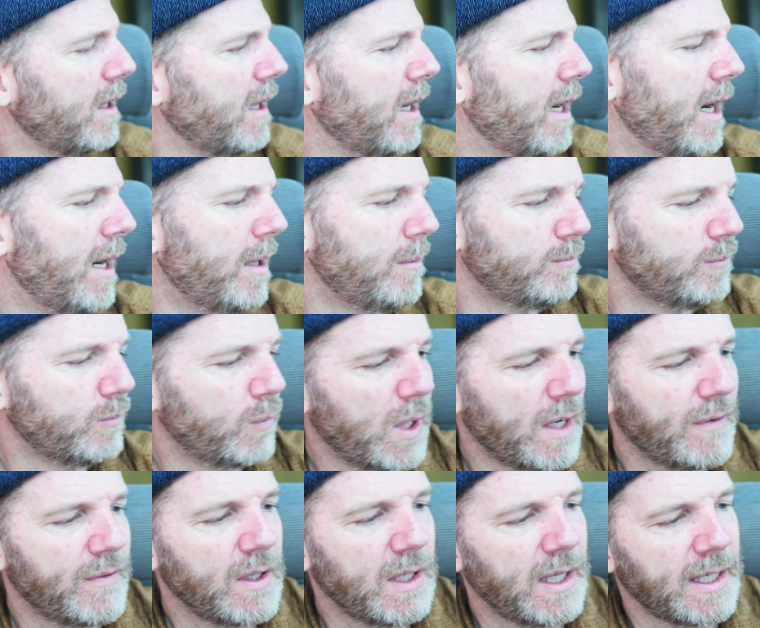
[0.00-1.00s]

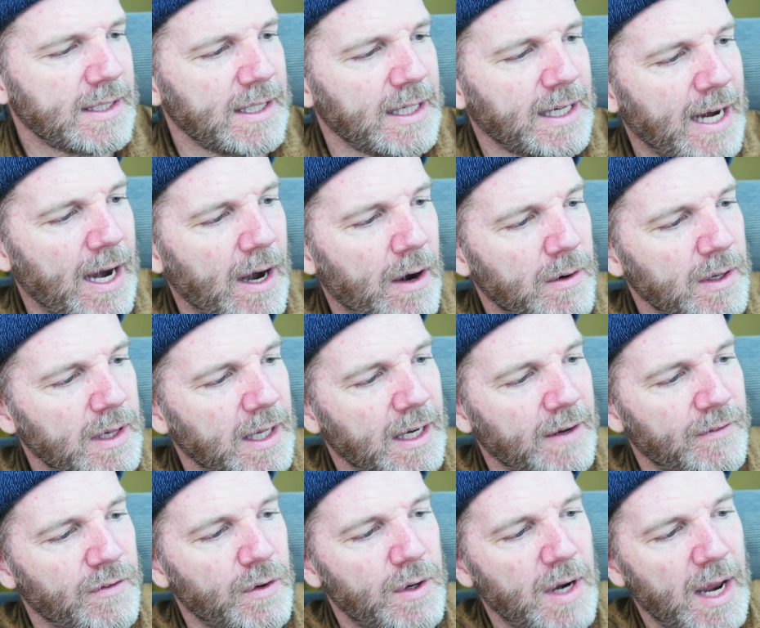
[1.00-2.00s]
Whatever you like to carry, like
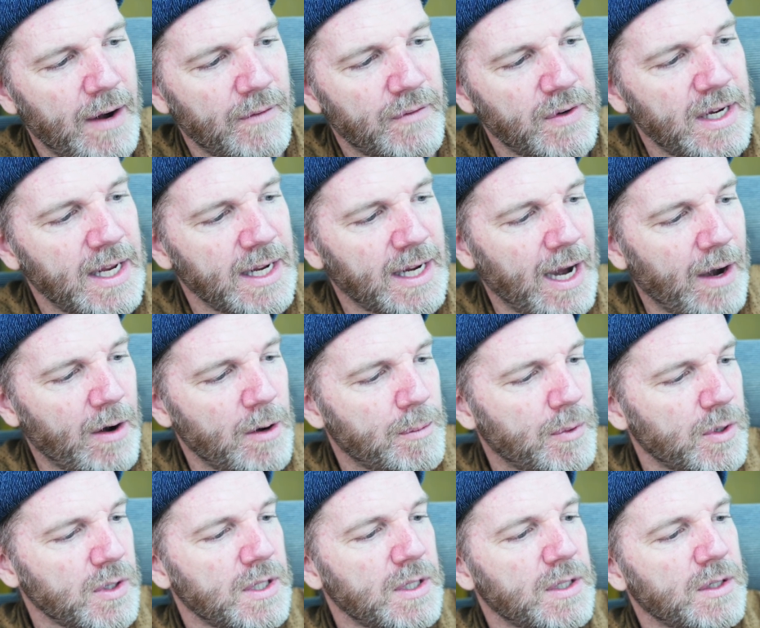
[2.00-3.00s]
if you're an everyday carry person.